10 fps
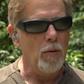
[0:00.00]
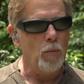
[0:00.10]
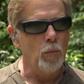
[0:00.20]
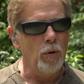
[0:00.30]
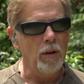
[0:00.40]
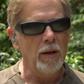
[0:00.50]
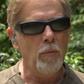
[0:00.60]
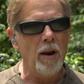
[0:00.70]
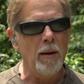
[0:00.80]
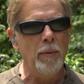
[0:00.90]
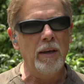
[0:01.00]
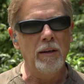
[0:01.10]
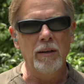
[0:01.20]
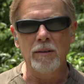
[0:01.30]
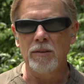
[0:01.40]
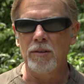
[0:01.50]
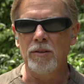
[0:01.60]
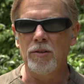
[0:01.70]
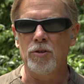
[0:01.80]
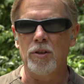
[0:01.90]
really what I mean is
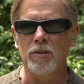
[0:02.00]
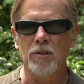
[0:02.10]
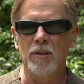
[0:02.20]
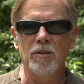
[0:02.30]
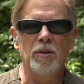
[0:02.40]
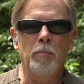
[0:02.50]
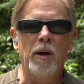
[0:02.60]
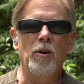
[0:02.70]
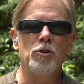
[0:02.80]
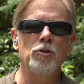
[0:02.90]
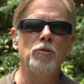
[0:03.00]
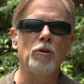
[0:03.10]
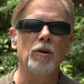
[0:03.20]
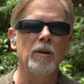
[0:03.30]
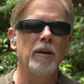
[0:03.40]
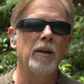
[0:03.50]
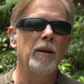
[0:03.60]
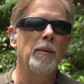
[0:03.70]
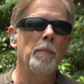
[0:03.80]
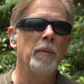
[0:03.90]
it a better shooter?
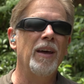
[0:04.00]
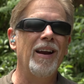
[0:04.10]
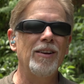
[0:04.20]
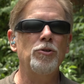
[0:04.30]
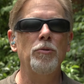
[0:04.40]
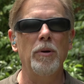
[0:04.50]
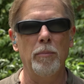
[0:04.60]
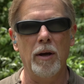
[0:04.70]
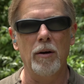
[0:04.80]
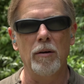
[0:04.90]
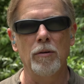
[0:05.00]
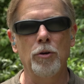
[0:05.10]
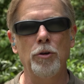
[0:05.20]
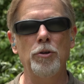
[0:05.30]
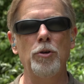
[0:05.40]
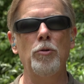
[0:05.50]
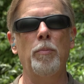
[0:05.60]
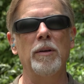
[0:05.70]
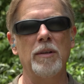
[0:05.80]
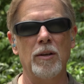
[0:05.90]
Can I shoot it better? Could you
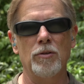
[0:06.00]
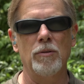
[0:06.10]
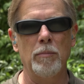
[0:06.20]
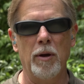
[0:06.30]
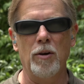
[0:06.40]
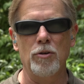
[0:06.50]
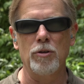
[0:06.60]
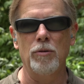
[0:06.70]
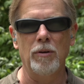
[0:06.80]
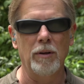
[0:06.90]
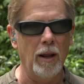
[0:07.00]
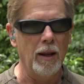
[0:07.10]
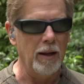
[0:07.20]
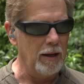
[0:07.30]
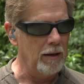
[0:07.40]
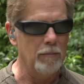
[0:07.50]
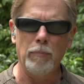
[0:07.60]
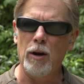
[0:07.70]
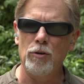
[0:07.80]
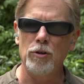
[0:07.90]
potentially better shoot it?
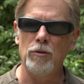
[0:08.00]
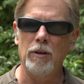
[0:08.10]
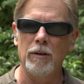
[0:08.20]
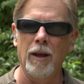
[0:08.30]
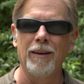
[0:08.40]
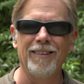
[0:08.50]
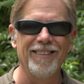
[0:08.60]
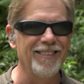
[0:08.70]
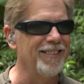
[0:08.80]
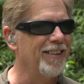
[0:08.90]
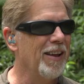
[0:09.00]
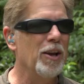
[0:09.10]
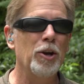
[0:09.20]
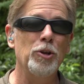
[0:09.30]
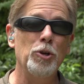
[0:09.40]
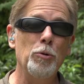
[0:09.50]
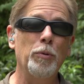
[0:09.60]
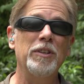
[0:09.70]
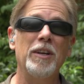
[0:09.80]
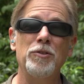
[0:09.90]
Better shoot it? Could you
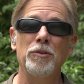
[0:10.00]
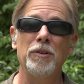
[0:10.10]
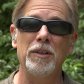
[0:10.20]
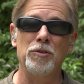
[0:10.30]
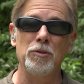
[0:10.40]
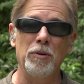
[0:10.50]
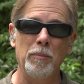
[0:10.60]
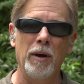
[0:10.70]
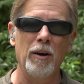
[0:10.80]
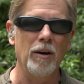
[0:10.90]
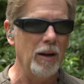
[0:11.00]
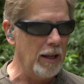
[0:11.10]
potentially shoot it better?